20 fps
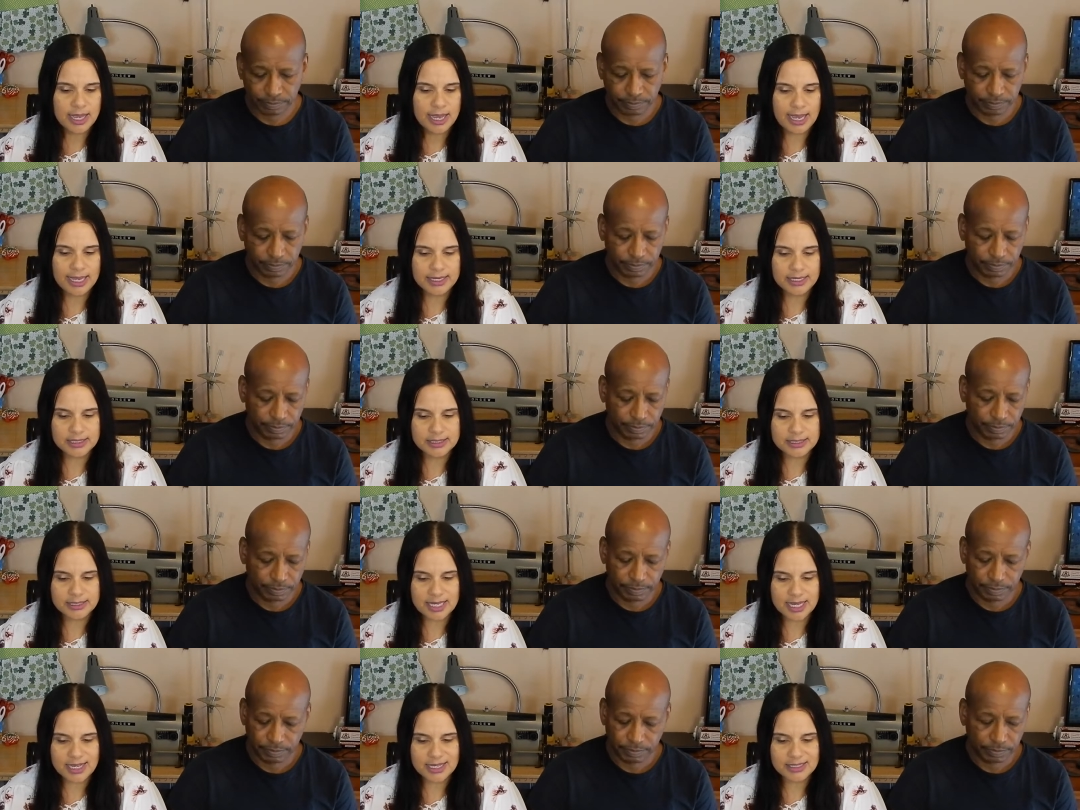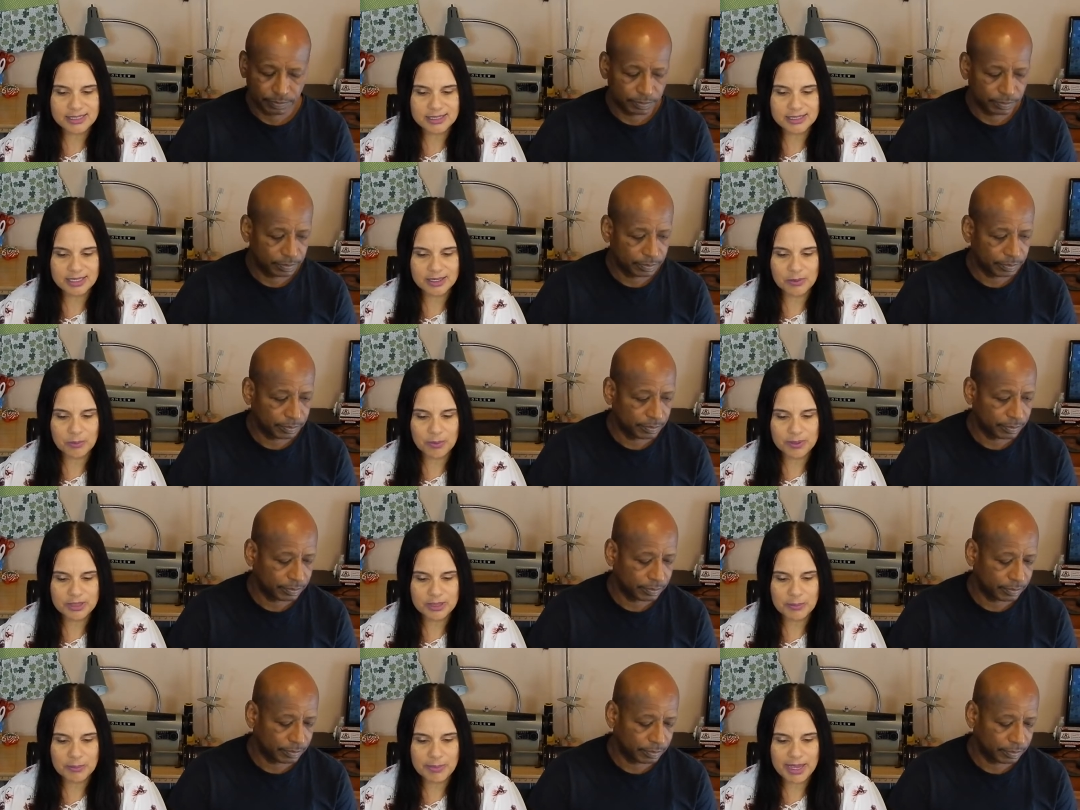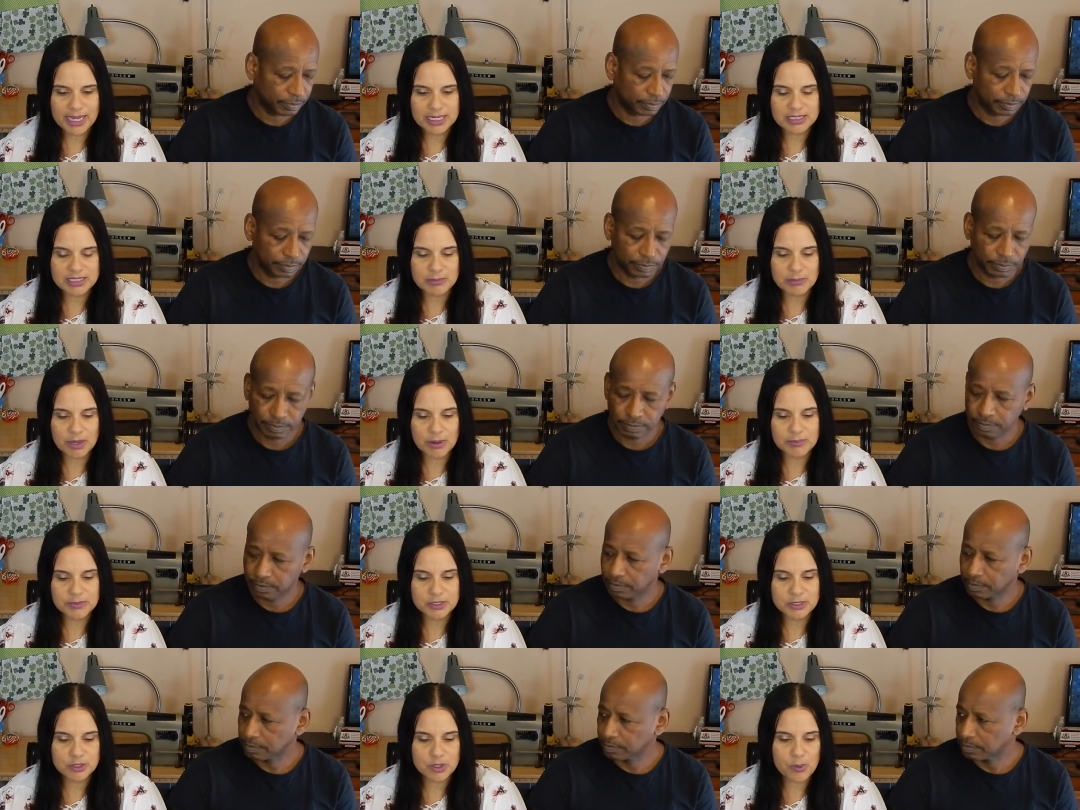Speaker 1: and it says with a
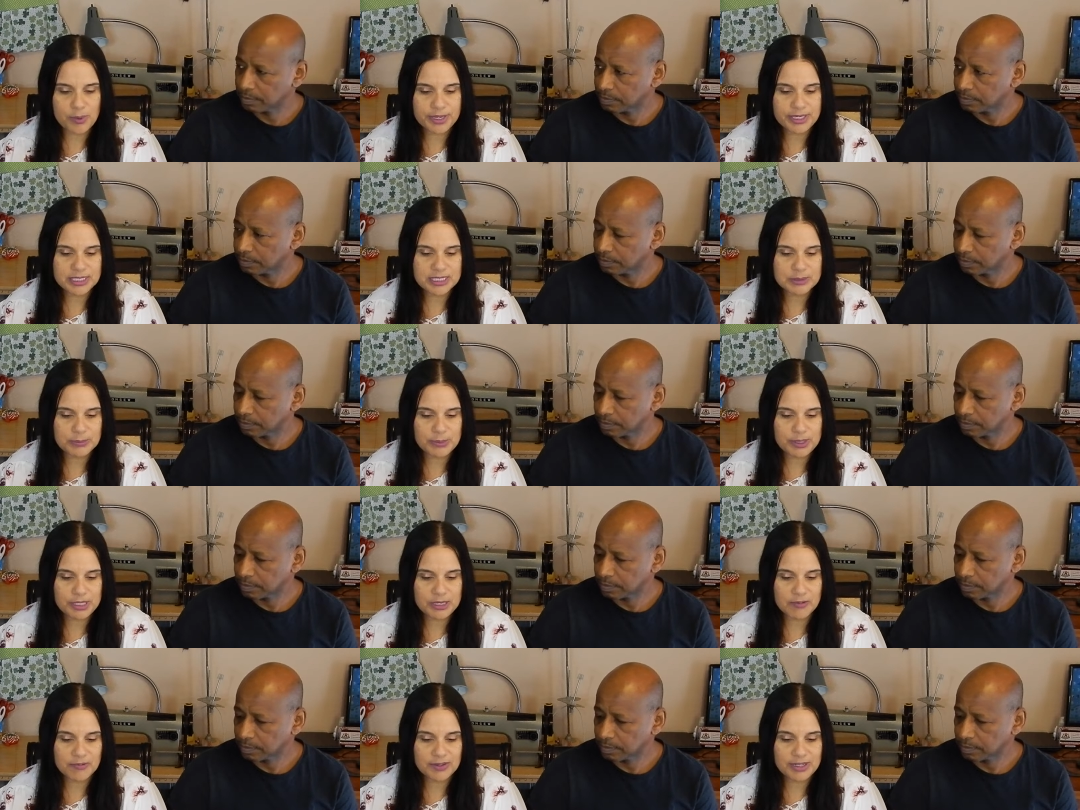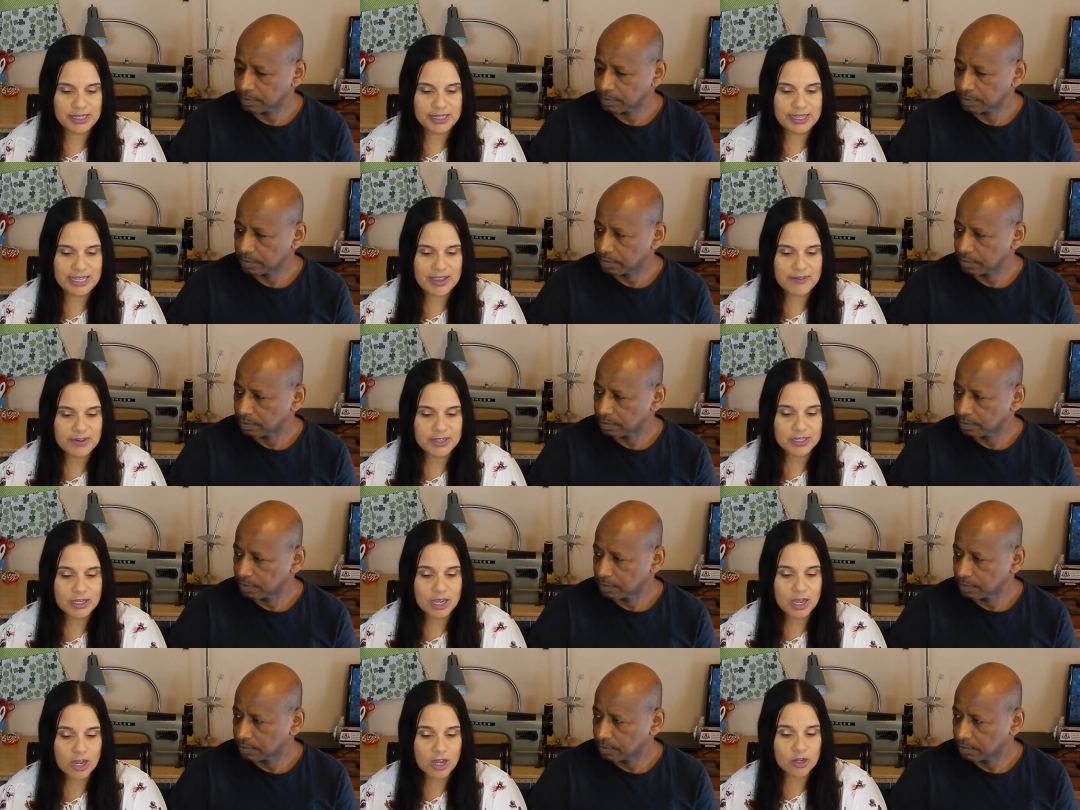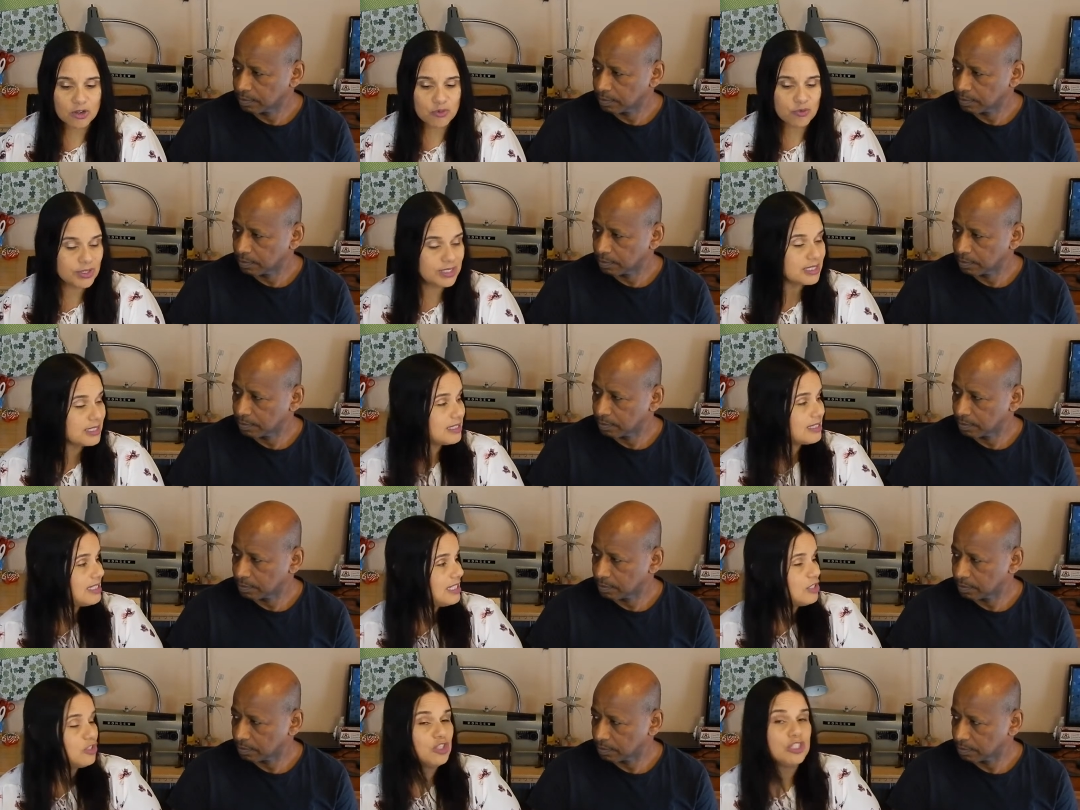maximum sewing speed of 1100
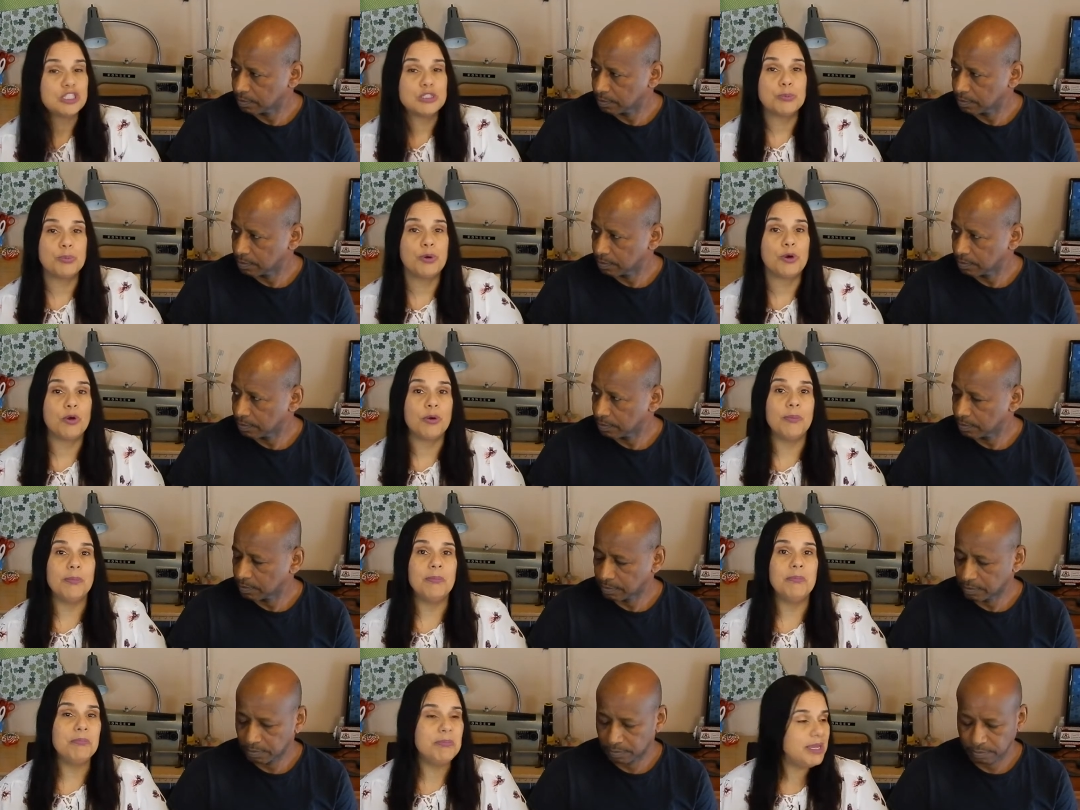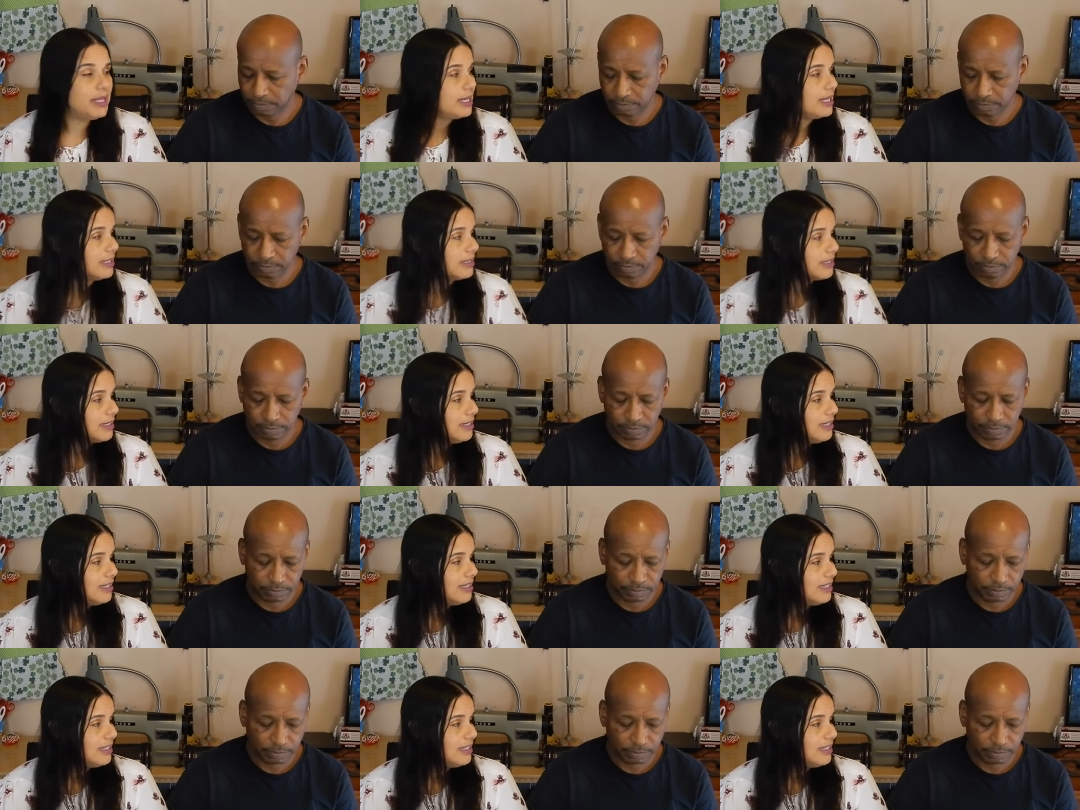stitches per minute